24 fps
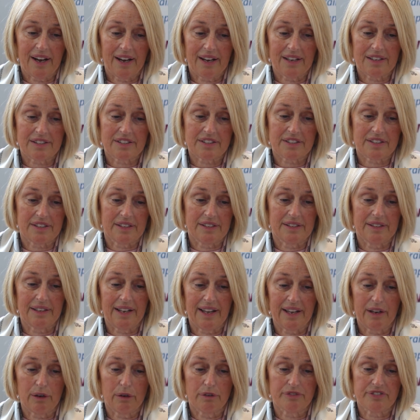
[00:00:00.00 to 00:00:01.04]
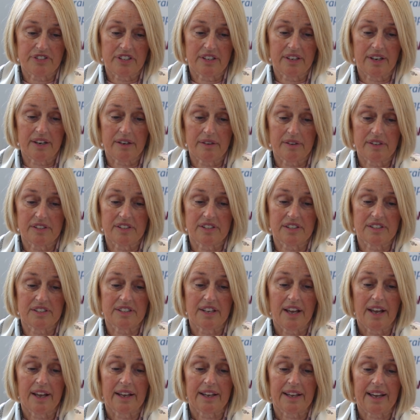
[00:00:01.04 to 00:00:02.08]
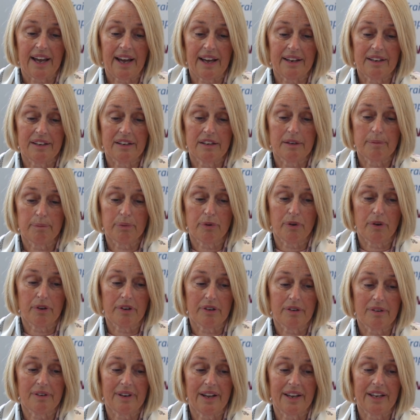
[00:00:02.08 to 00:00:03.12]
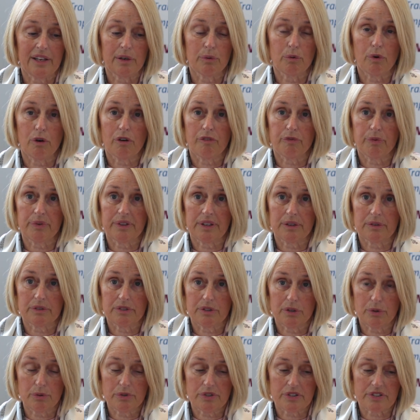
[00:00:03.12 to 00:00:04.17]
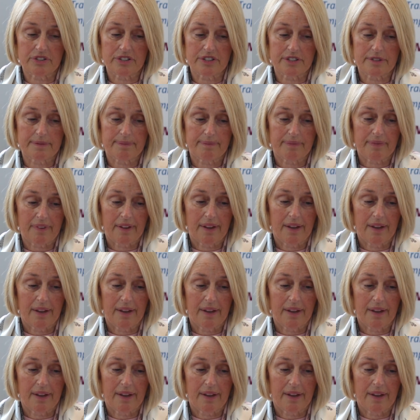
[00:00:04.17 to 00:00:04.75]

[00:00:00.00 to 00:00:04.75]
ask in layoff scenarios is, can an employer lay you off without notice?